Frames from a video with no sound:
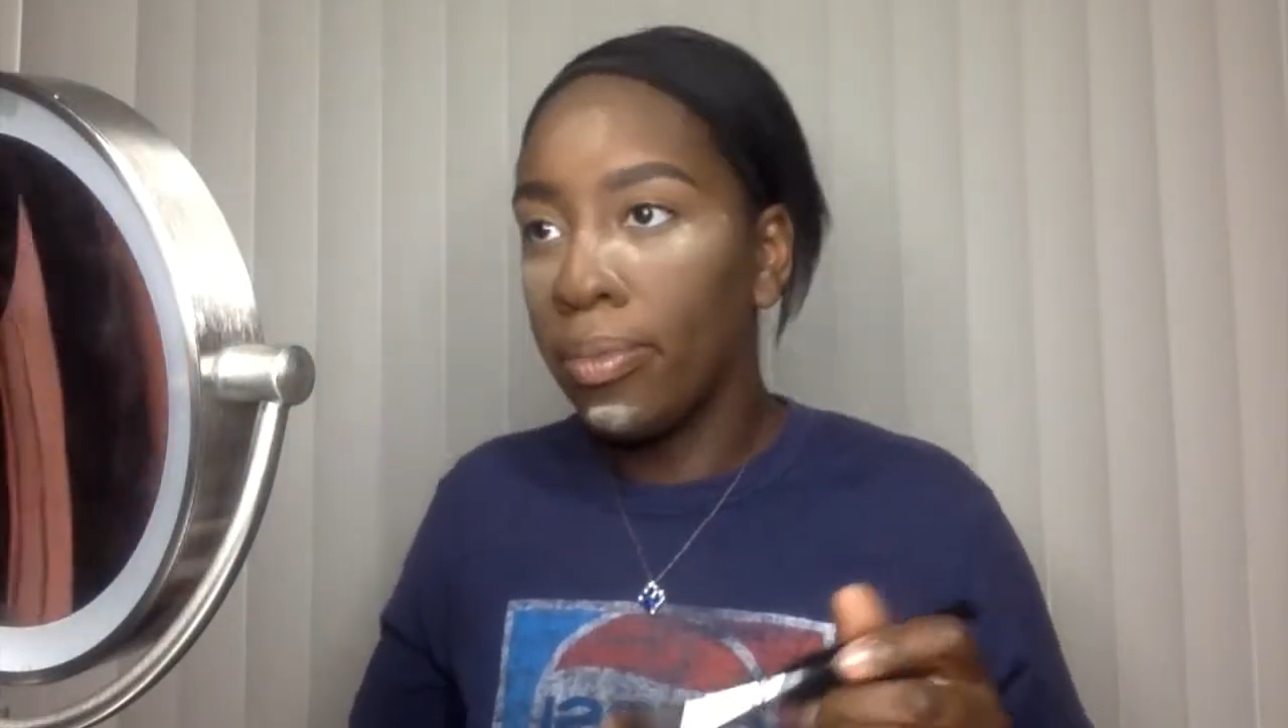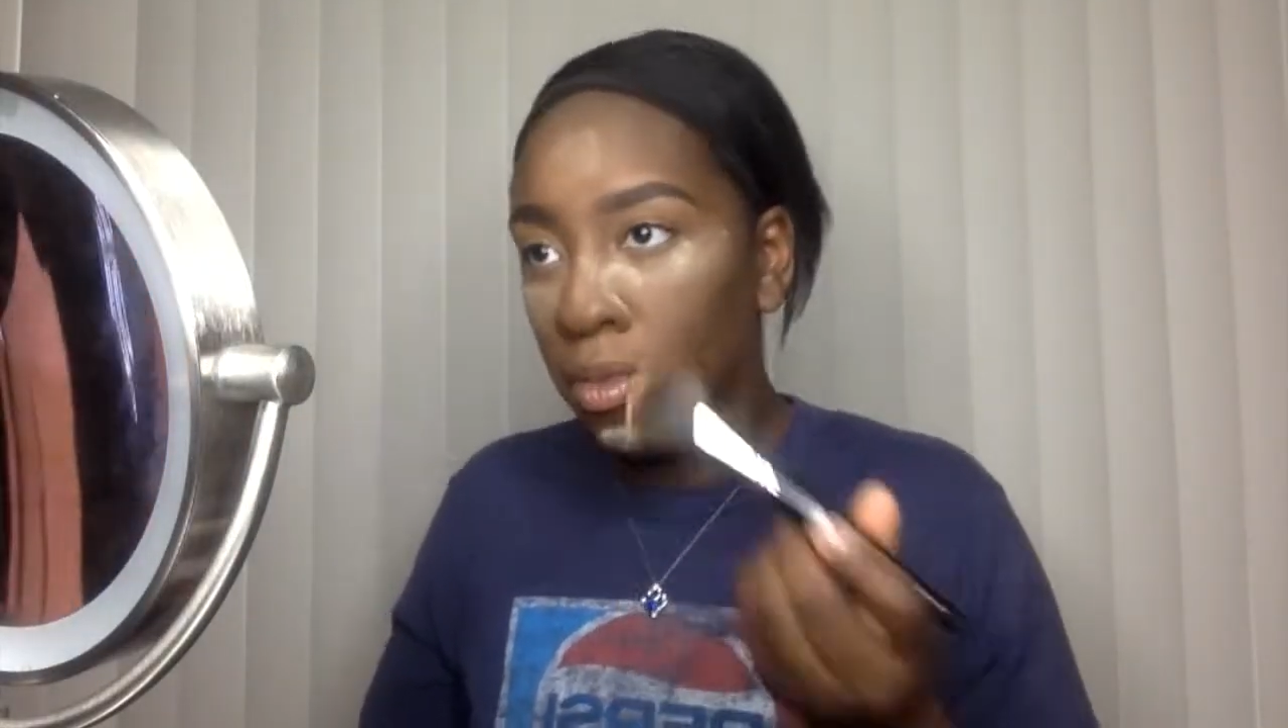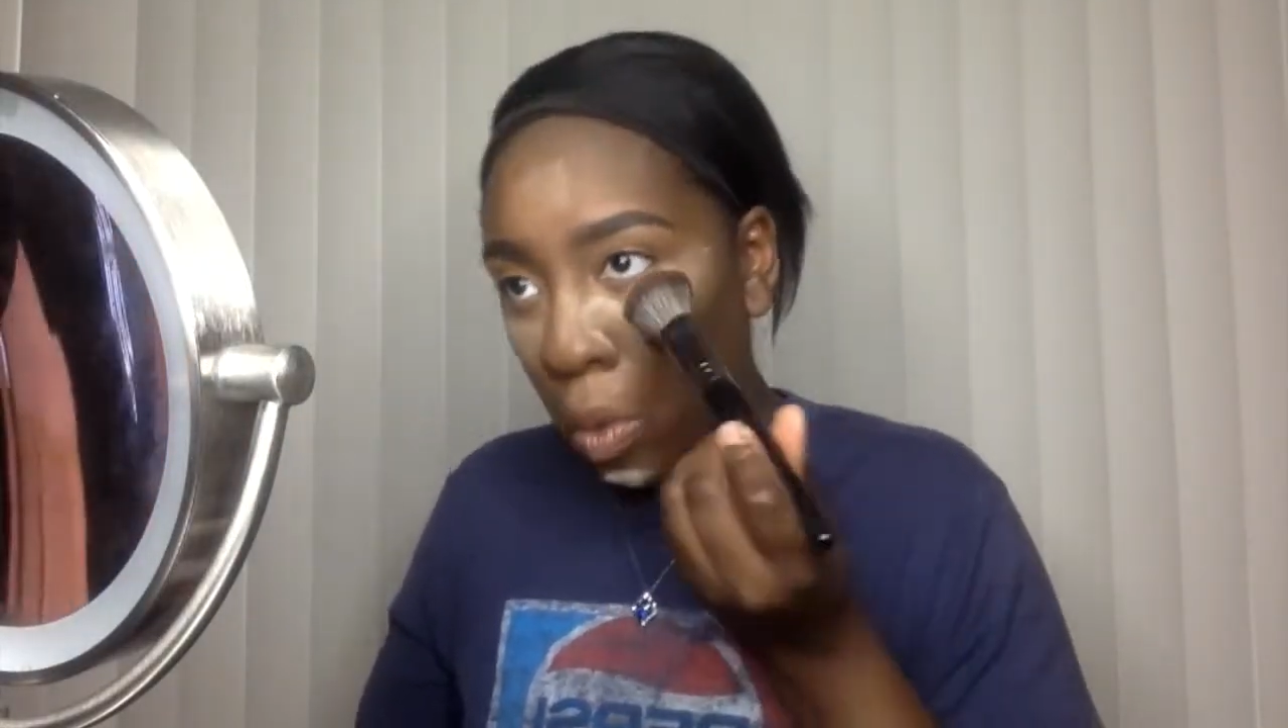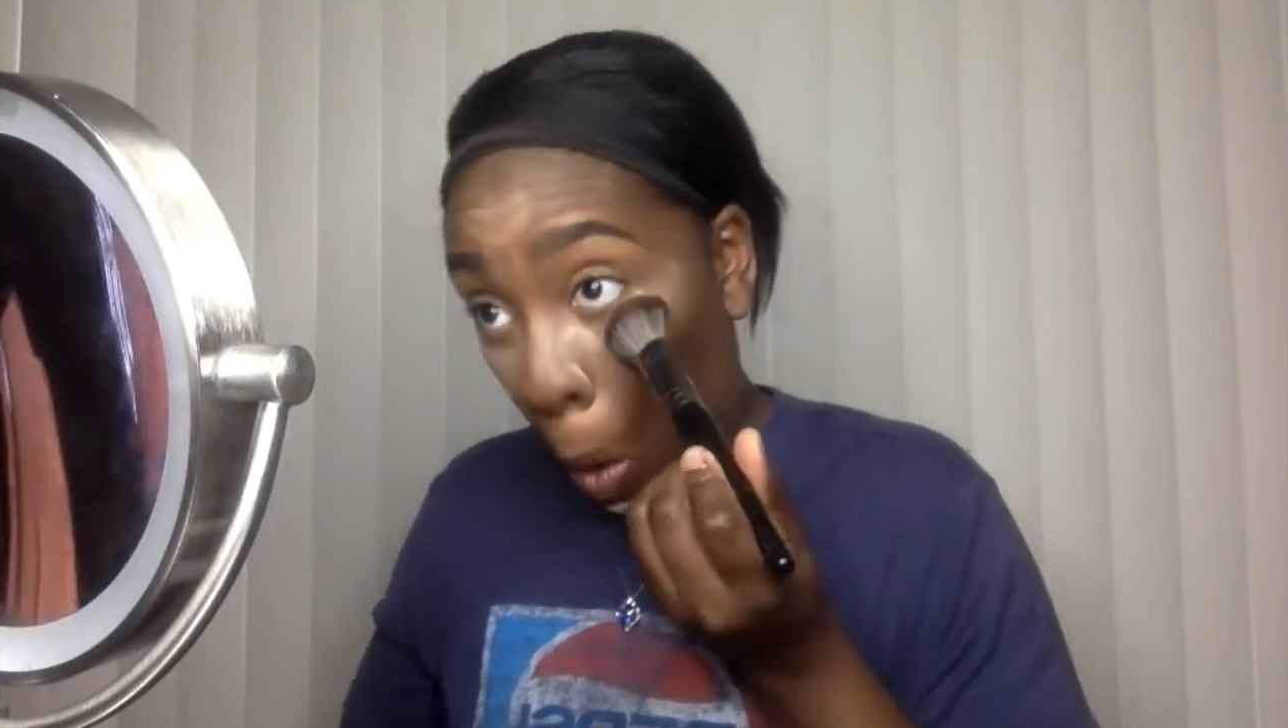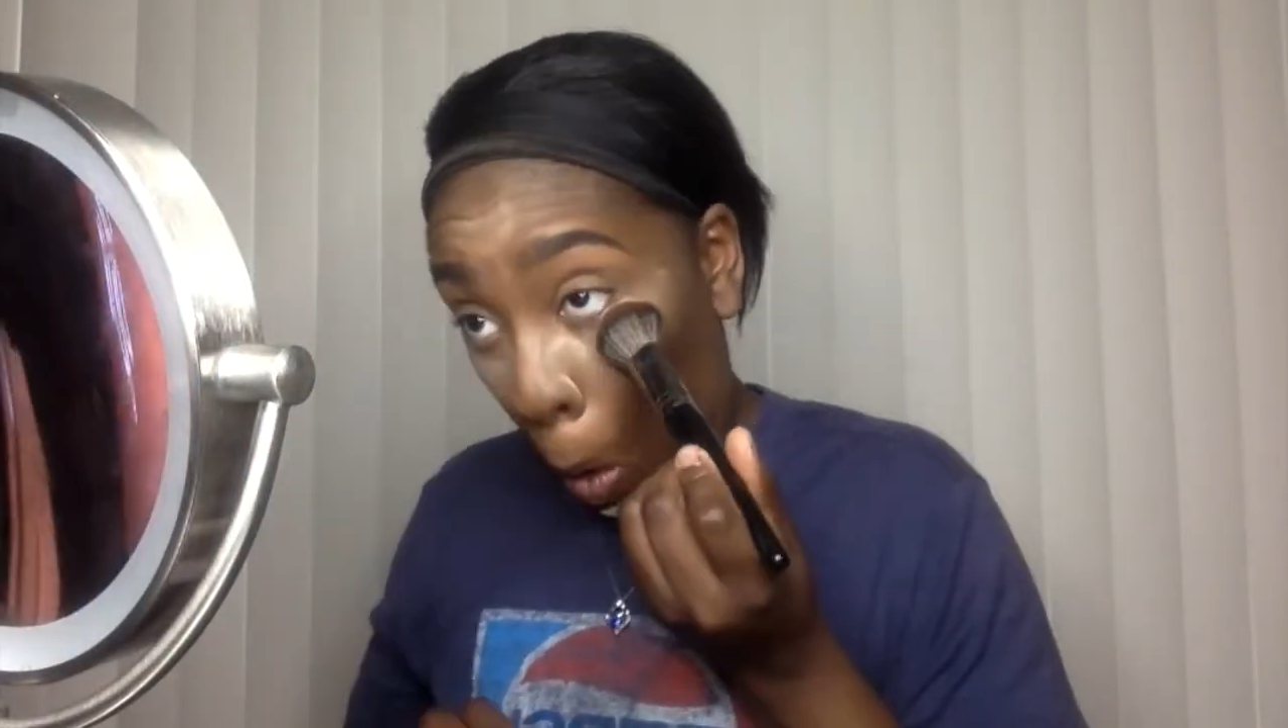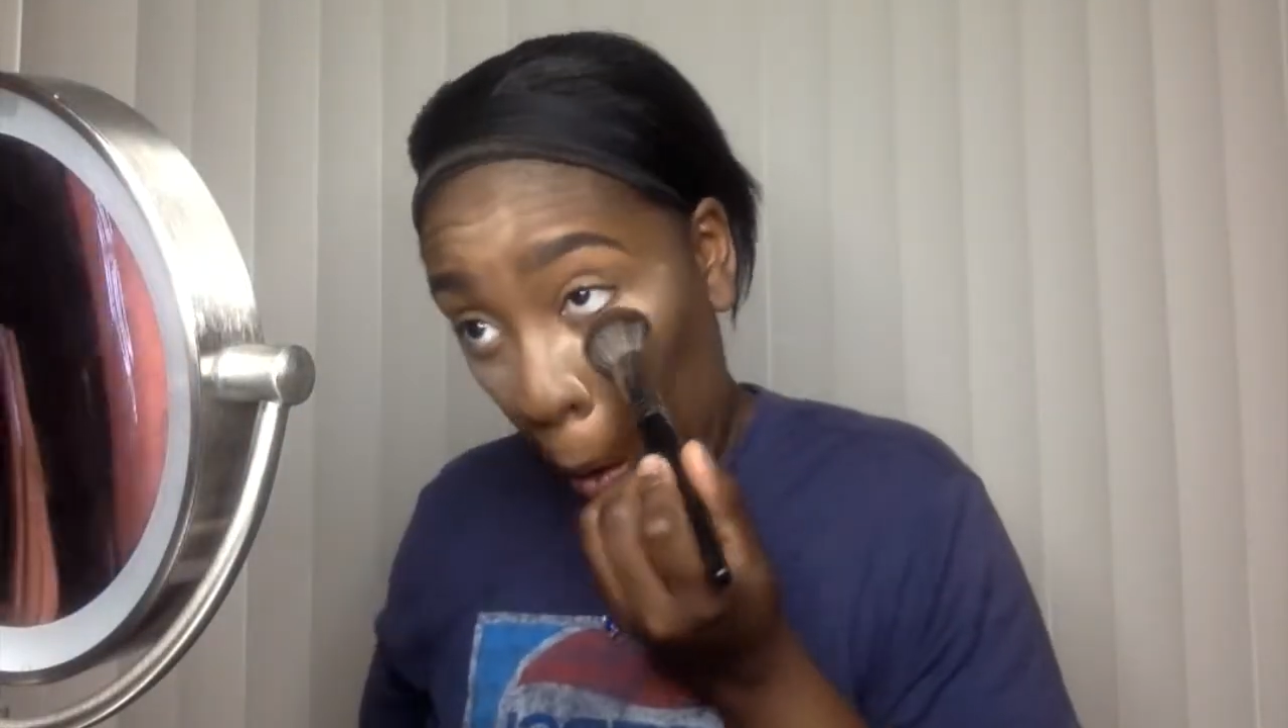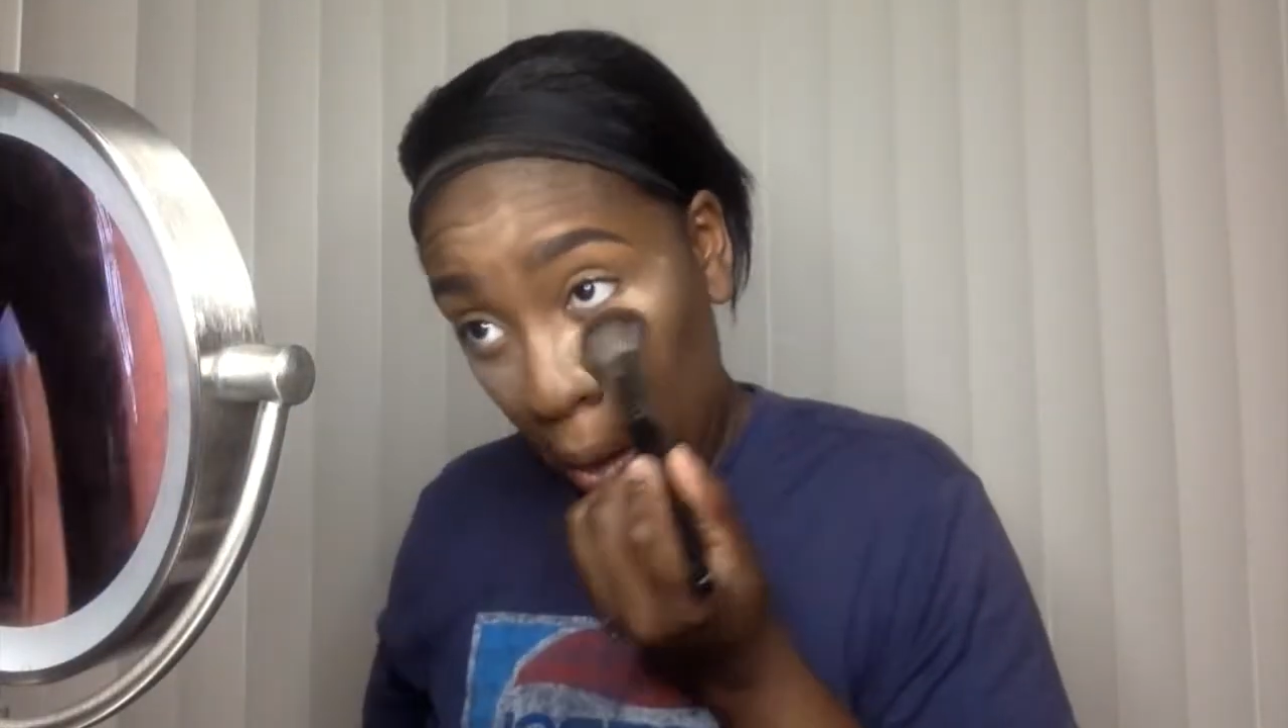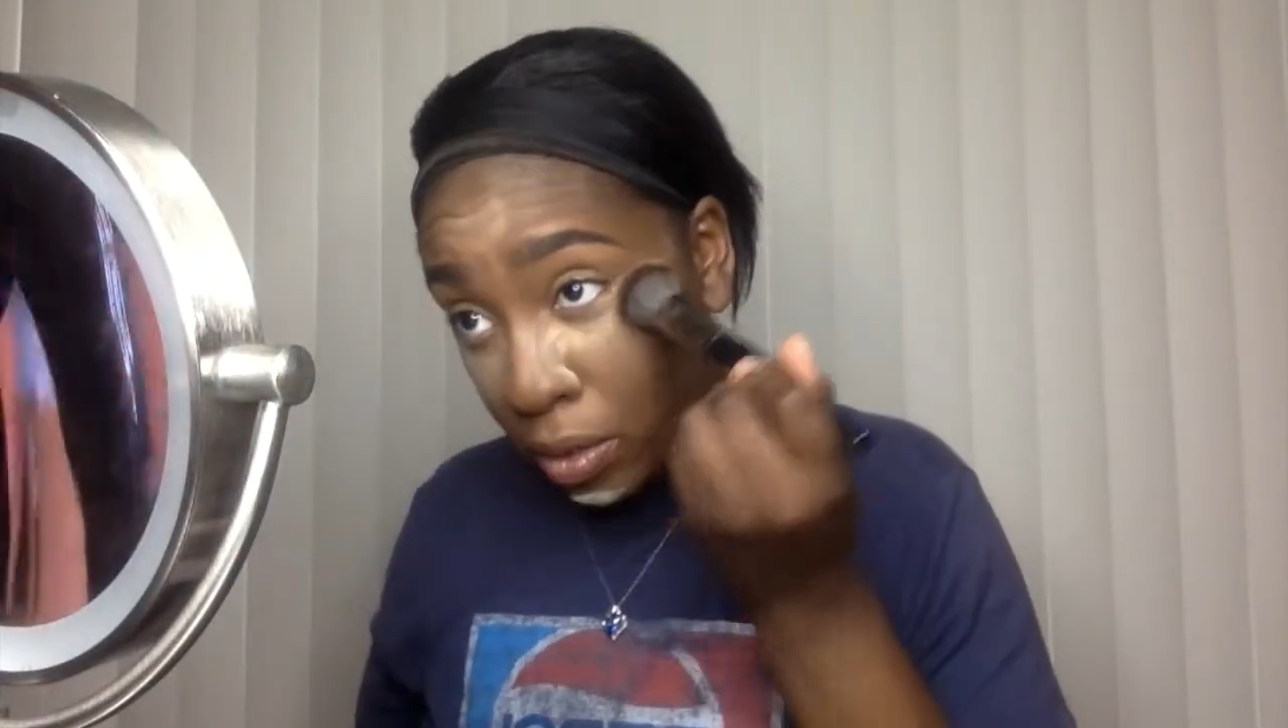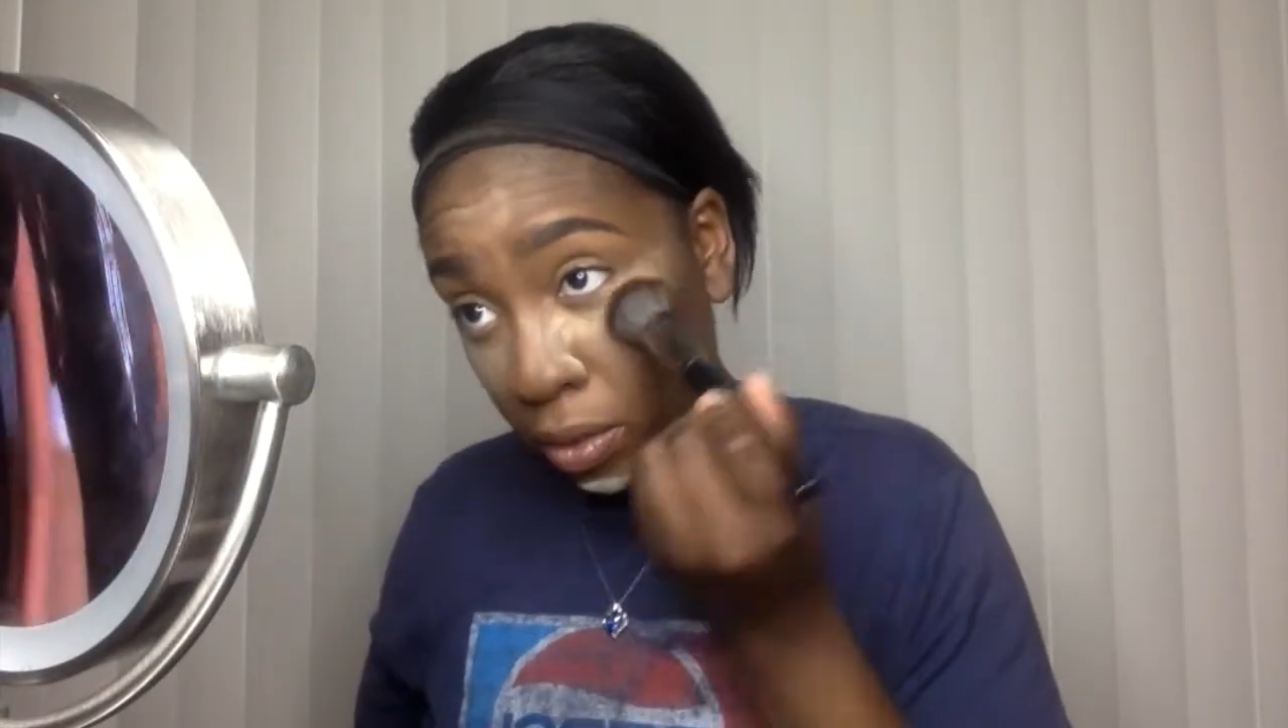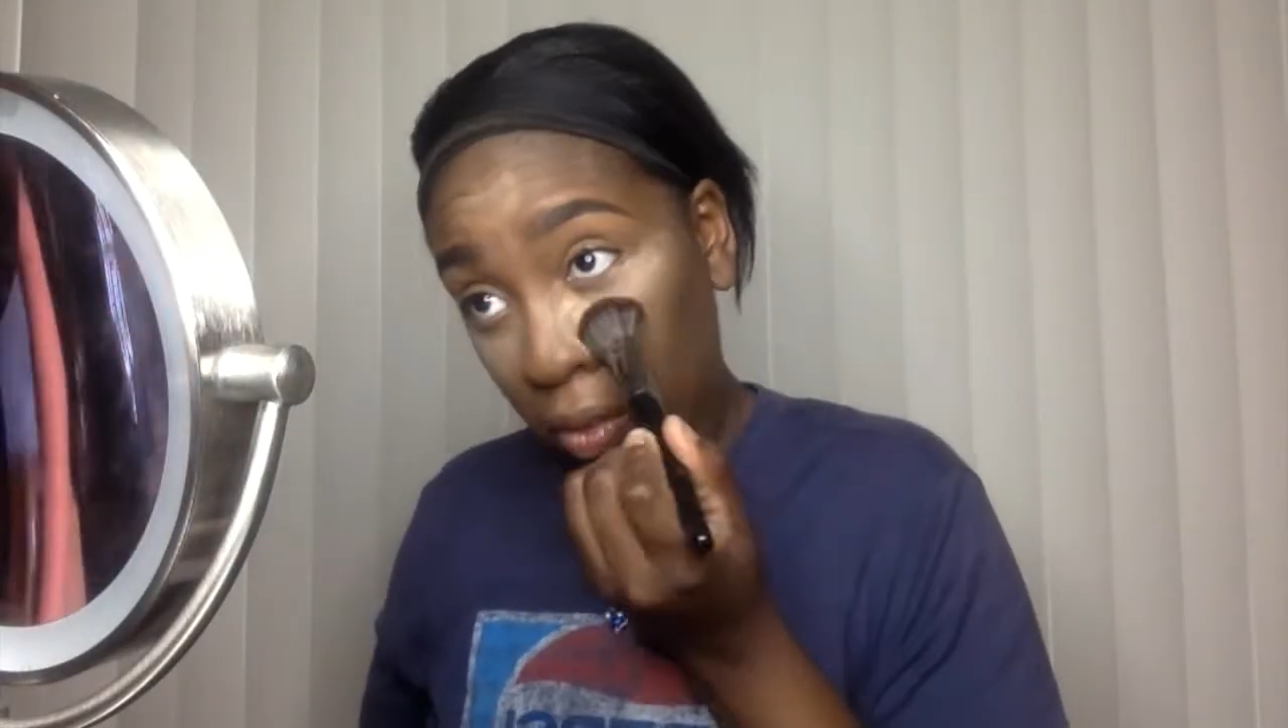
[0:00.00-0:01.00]
need
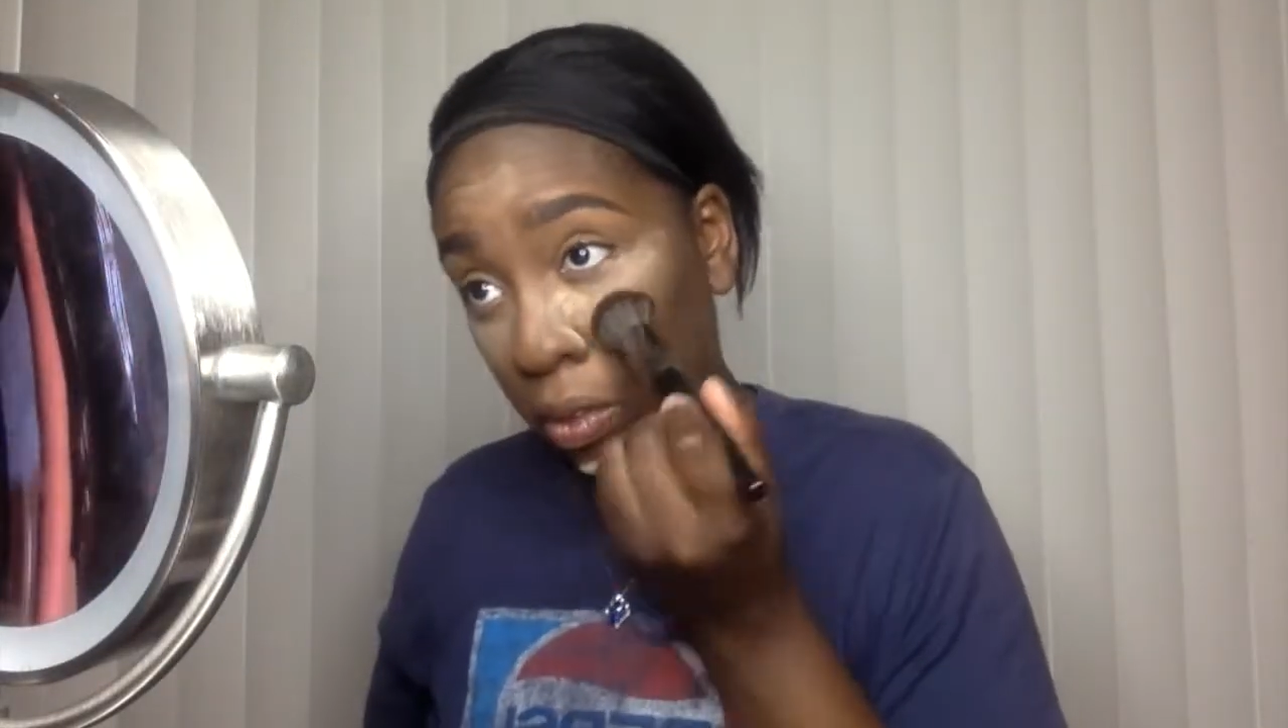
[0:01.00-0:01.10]
to.